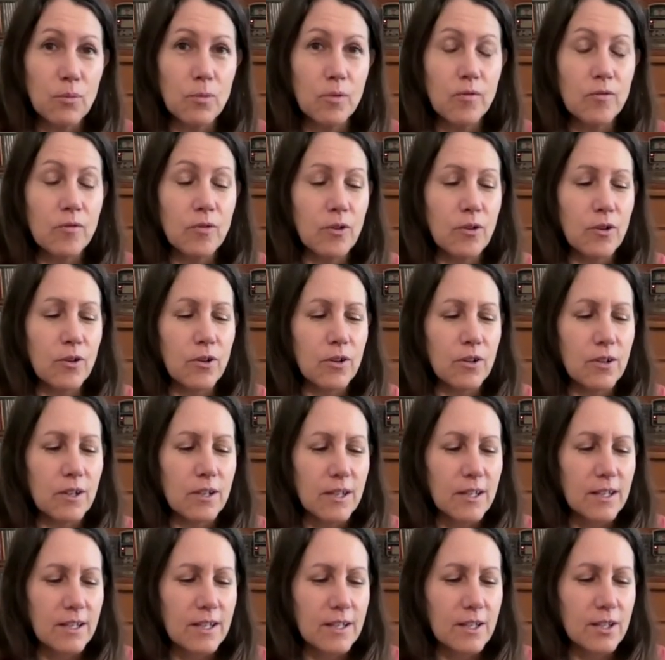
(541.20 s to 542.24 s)
before
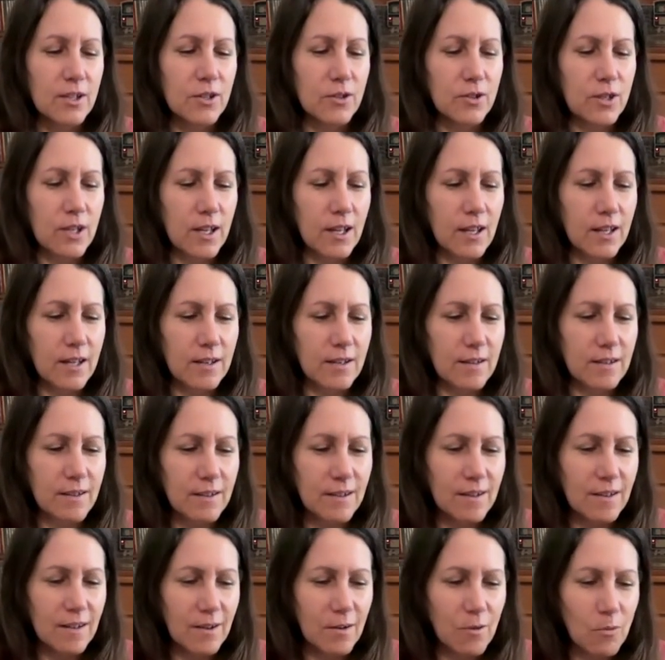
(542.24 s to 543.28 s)
you can
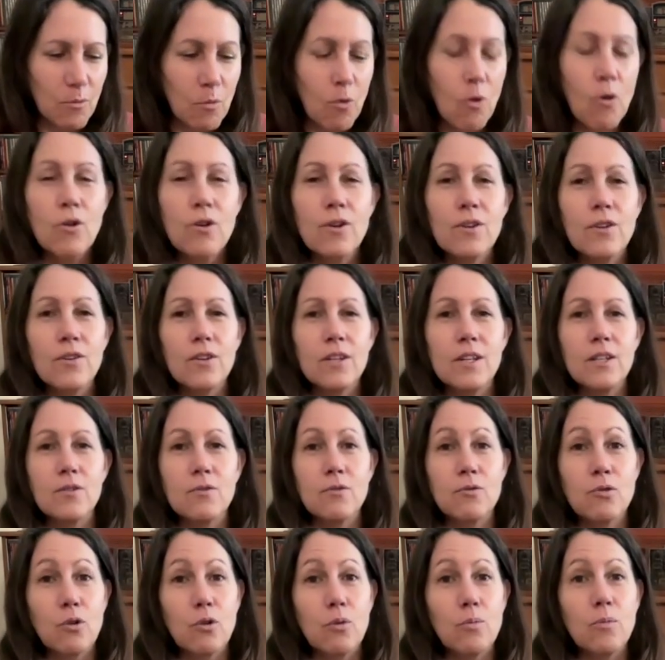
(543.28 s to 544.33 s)
walk. You need to
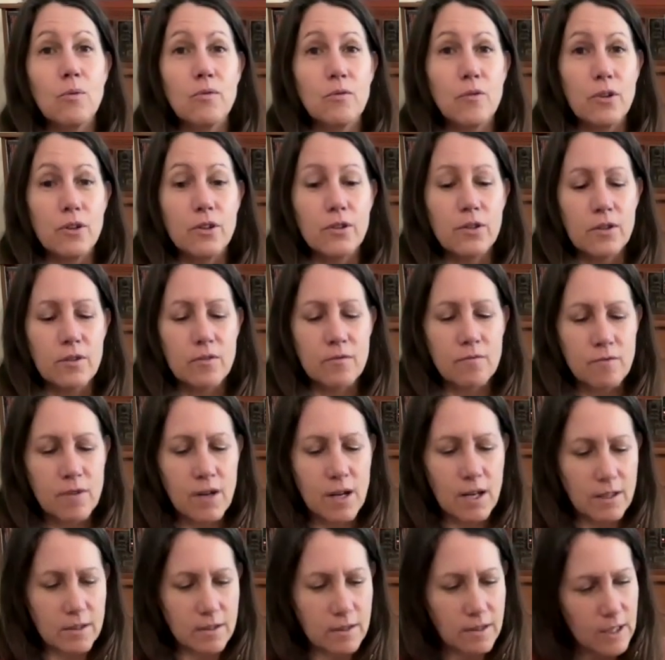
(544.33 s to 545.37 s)
crawl before you can
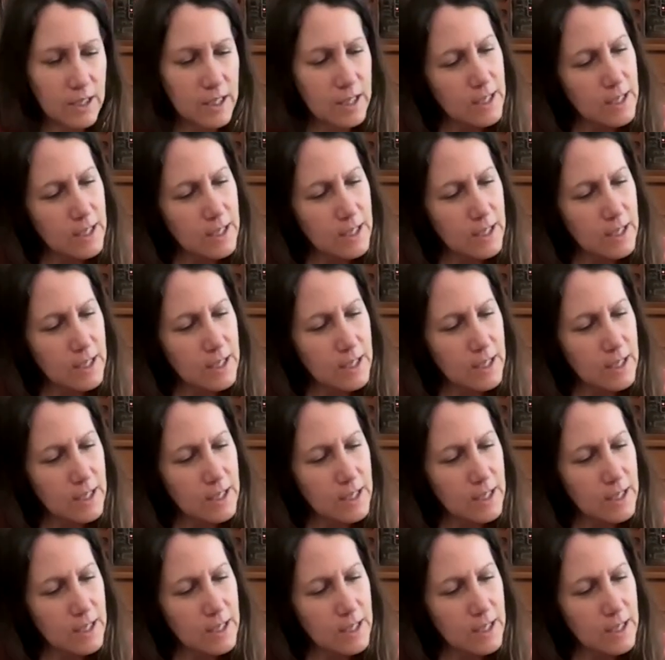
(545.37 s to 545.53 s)
run.